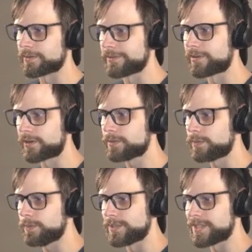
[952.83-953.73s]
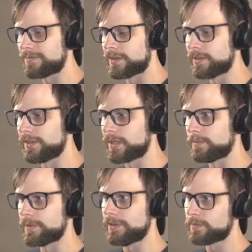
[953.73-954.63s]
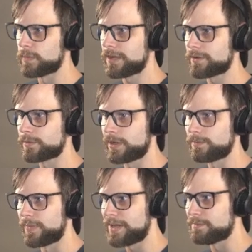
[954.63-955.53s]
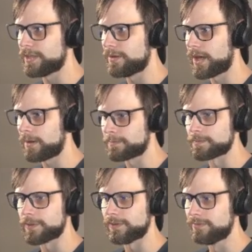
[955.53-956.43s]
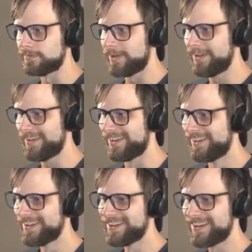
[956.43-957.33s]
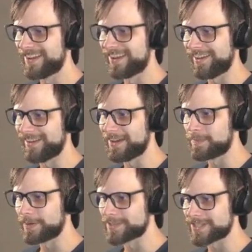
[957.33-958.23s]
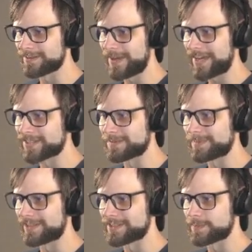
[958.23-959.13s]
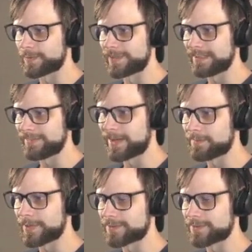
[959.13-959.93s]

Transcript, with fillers: start. We will definitely keep this. Mono Red might be the optimal uh, opposing matchup at this point, given how much